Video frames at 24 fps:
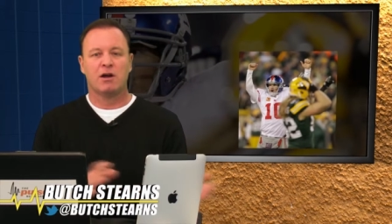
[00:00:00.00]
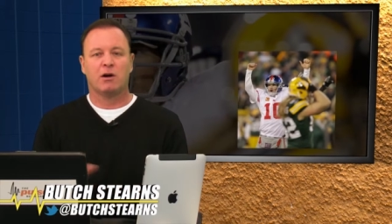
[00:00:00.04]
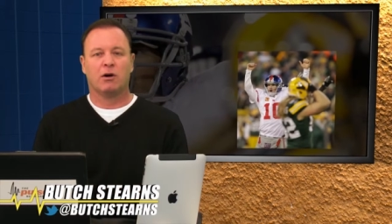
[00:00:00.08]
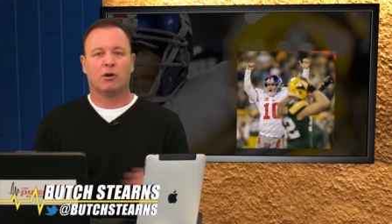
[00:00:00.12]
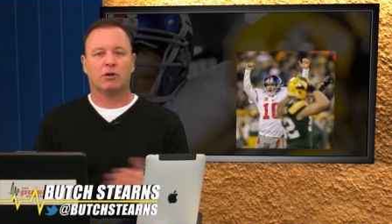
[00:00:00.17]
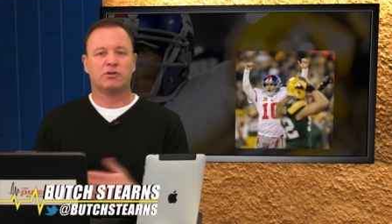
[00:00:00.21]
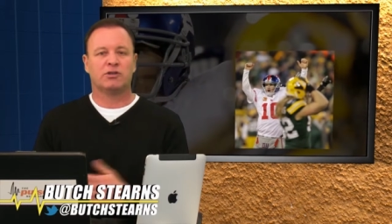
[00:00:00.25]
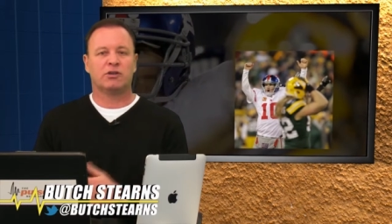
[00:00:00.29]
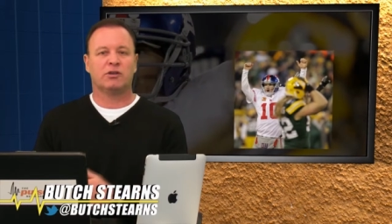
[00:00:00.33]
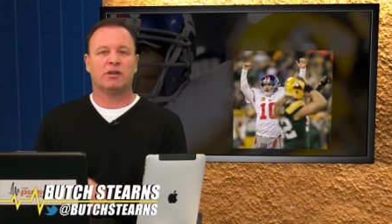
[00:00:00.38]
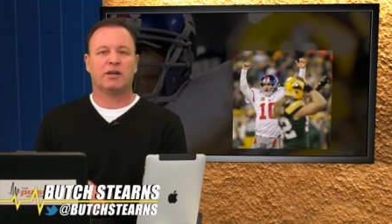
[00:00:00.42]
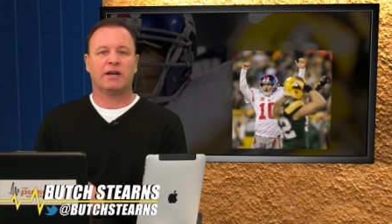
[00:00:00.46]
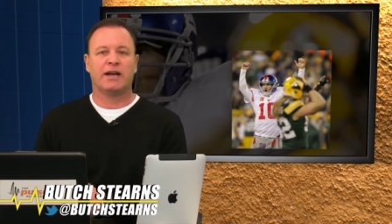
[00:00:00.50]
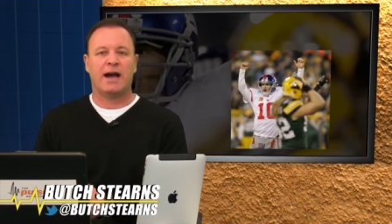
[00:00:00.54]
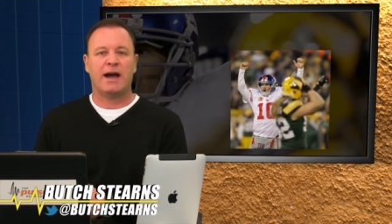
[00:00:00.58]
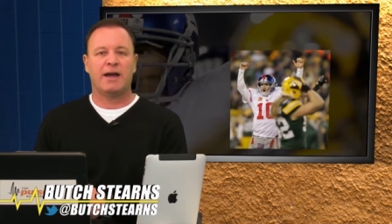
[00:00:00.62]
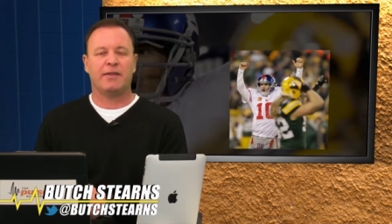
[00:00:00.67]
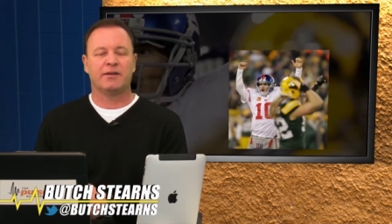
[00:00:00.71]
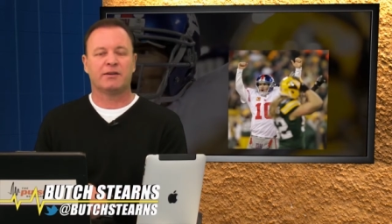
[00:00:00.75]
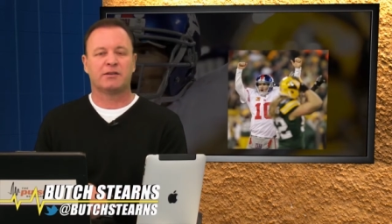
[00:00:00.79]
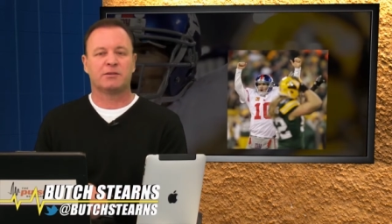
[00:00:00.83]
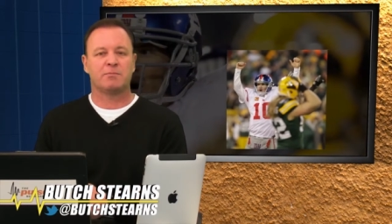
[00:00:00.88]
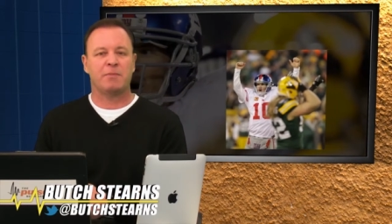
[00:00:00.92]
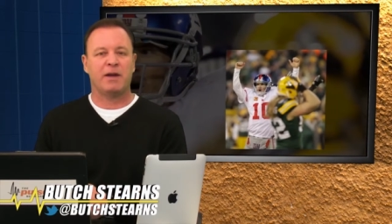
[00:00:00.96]
or is he the guy
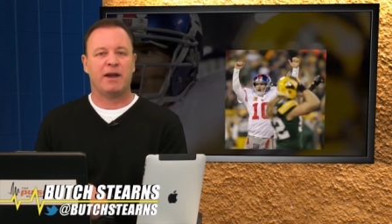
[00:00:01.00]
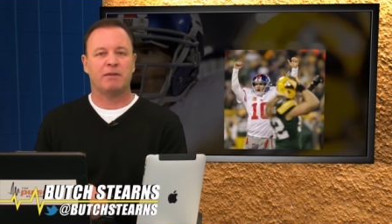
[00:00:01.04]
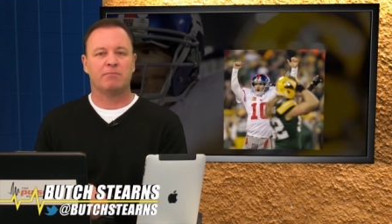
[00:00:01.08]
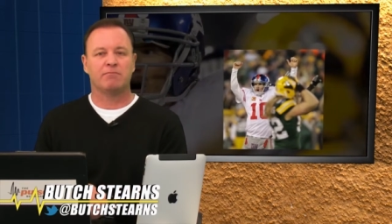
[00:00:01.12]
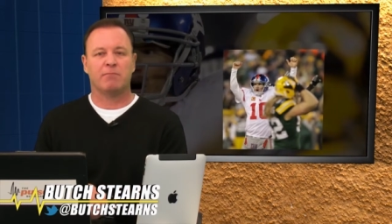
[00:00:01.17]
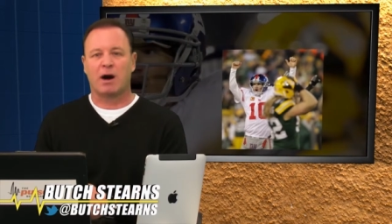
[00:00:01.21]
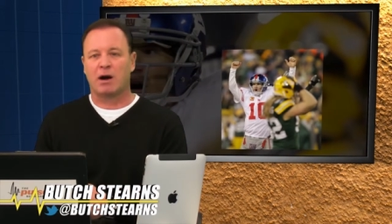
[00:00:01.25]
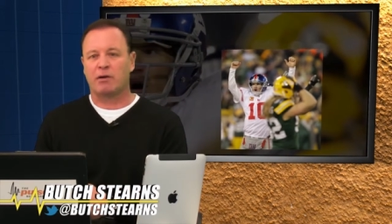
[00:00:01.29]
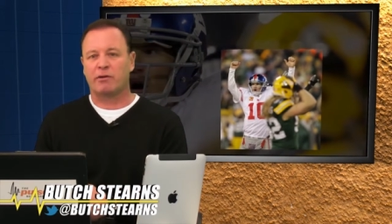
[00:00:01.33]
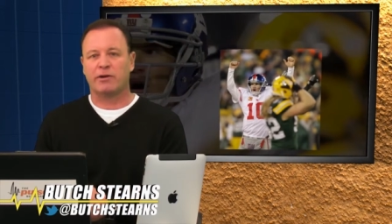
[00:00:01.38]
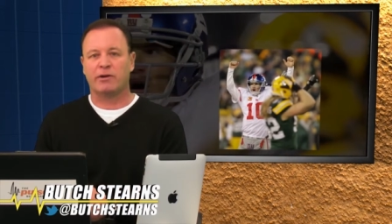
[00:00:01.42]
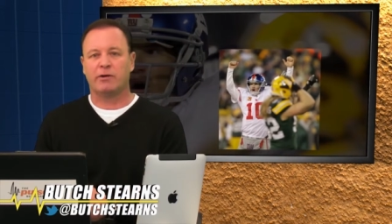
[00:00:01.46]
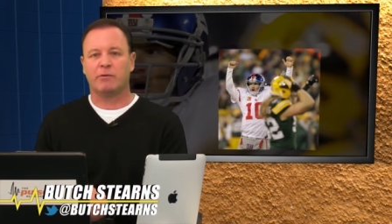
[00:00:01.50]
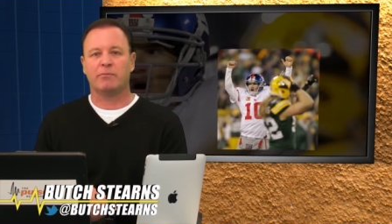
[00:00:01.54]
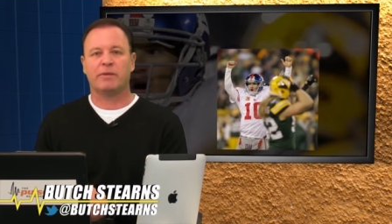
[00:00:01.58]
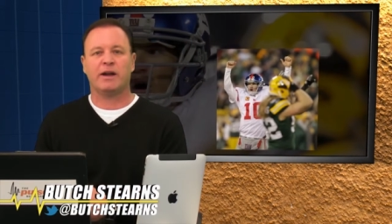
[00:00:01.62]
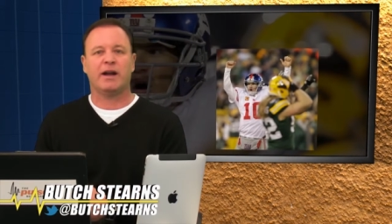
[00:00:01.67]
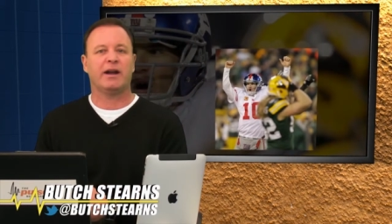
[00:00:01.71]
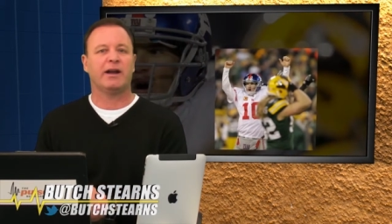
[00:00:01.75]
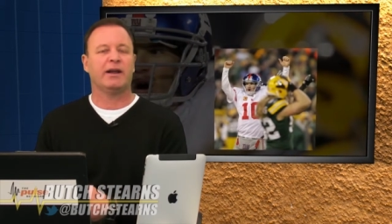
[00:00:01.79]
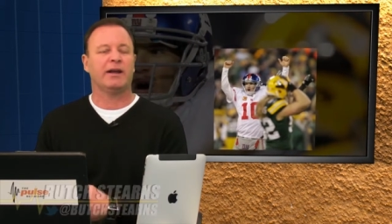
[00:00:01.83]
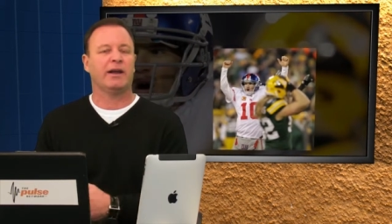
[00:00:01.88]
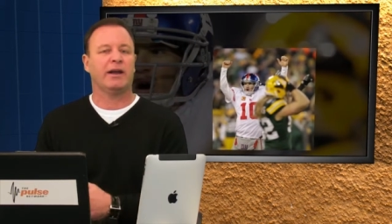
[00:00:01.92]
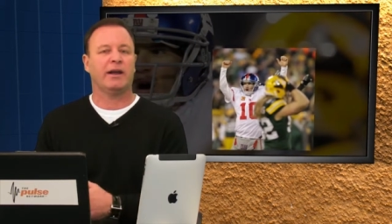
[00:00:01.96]
that's made Mario
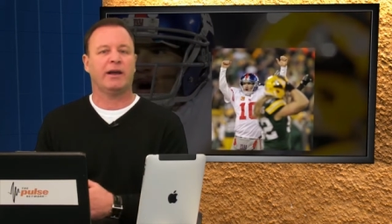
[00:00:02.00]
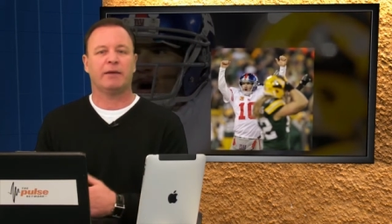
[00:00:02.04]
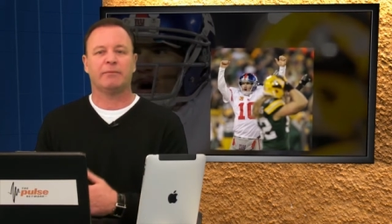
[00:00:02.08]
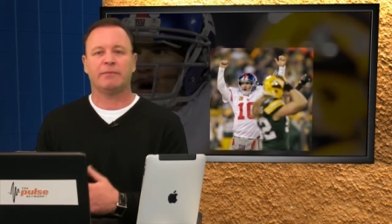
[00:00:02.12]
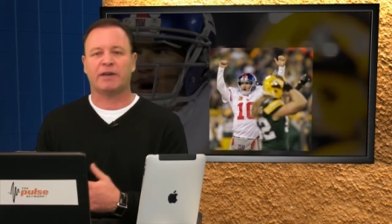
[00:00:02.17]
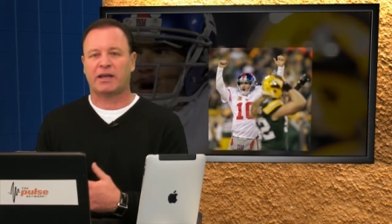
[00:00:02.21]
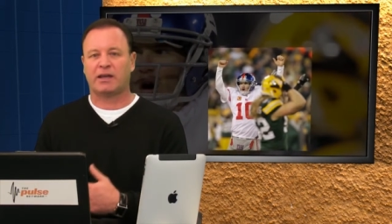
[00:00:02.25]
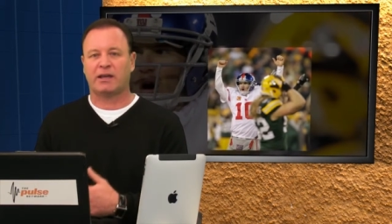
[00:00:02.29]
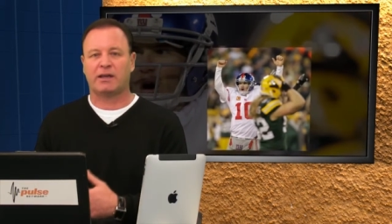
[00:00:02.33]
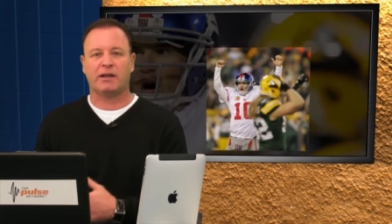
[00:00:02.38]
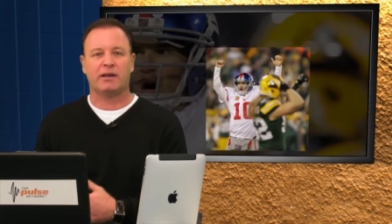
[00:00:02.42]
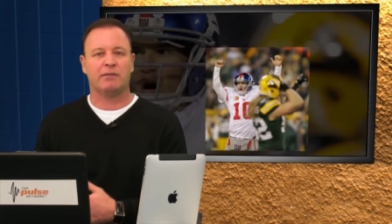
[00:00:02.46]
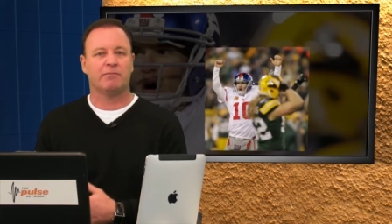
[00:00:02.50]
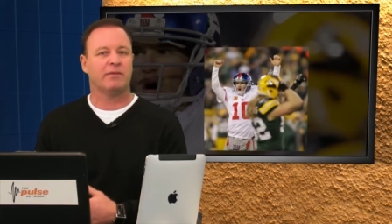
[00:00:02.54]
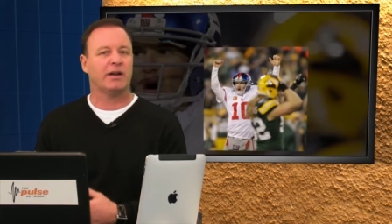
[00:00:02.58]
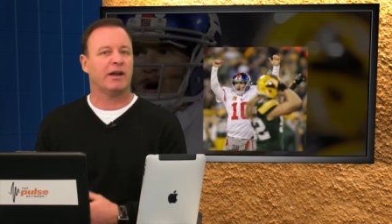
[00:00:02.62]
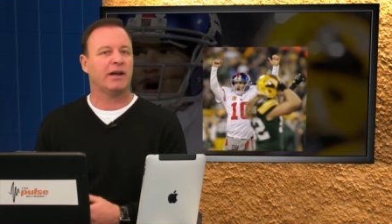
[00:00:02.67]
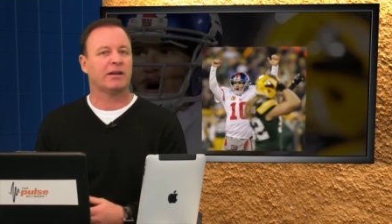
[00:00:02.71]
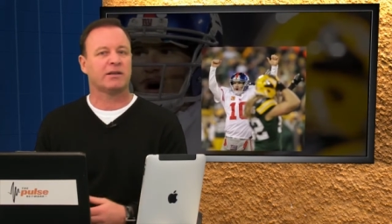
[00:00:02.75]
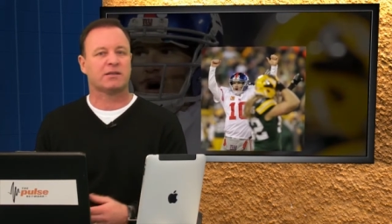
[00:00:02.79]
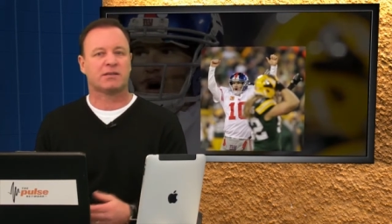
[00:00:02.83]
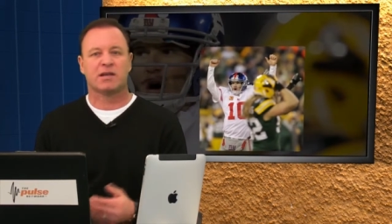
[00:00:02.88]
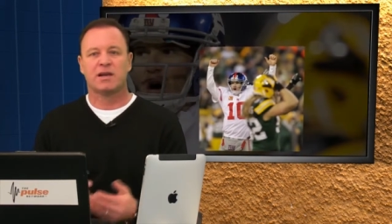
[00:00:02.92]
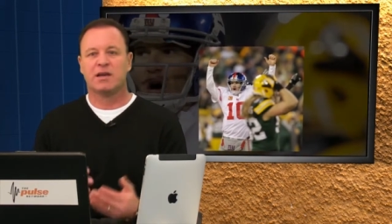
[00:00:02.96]
Manningham, Hakeem
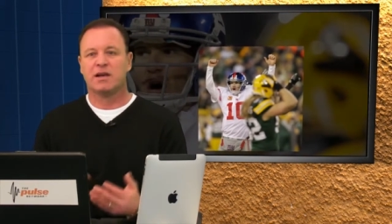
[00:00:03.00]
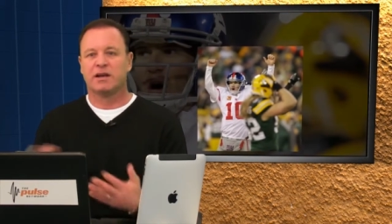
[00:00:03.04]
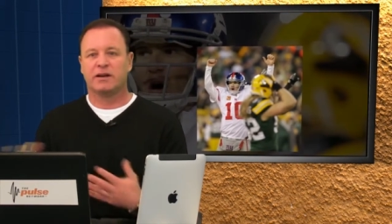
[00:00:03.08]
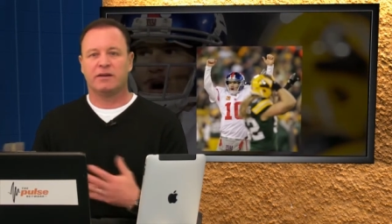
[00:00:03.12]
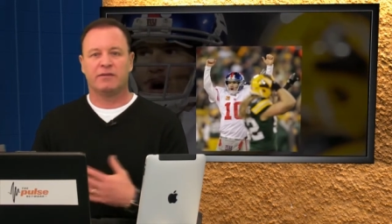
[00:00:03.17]
Nicks,